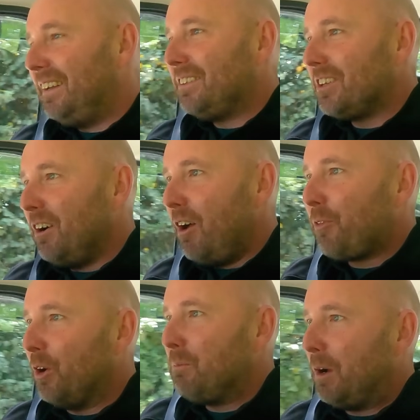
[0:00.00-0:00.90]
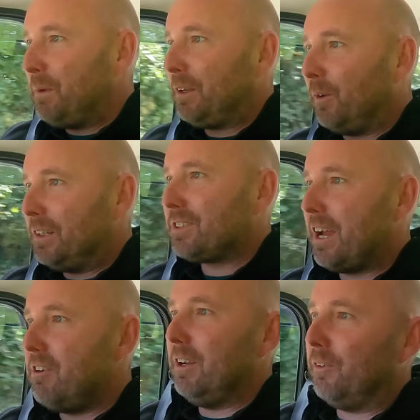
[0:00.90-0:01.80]
Do you know, I thought it might be quite a
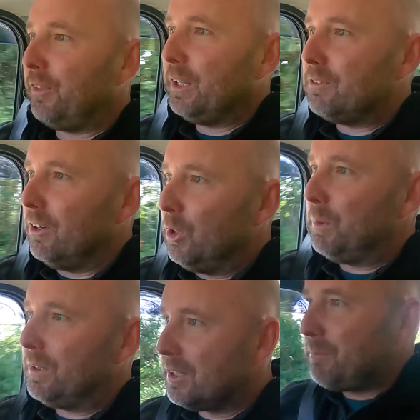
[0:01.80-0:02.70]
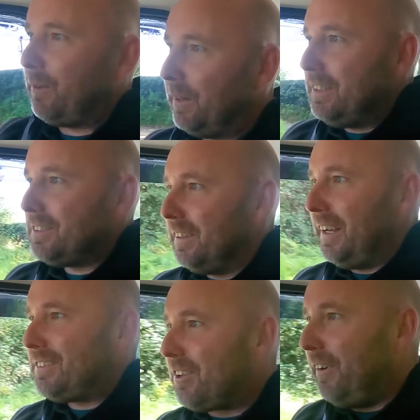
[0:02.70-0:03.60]
scary little thing in a road, but somehow it isn't.
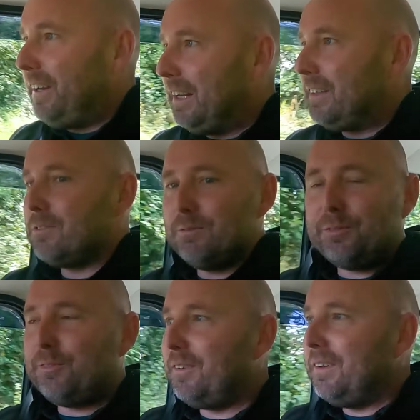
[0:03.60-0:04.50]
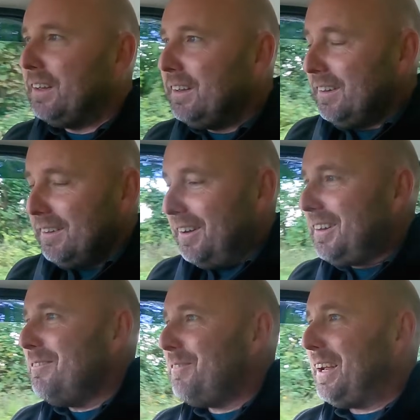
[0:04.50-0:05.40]
Yeah, it's tiny. It doesn't. I
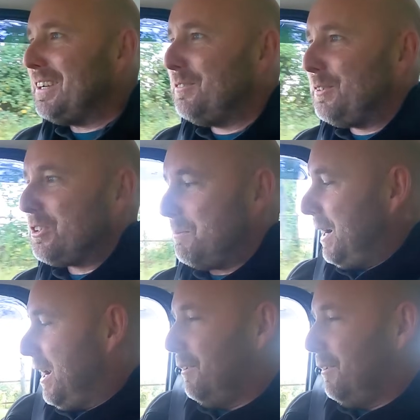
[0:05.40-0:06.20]
don't think it actually feels that bad.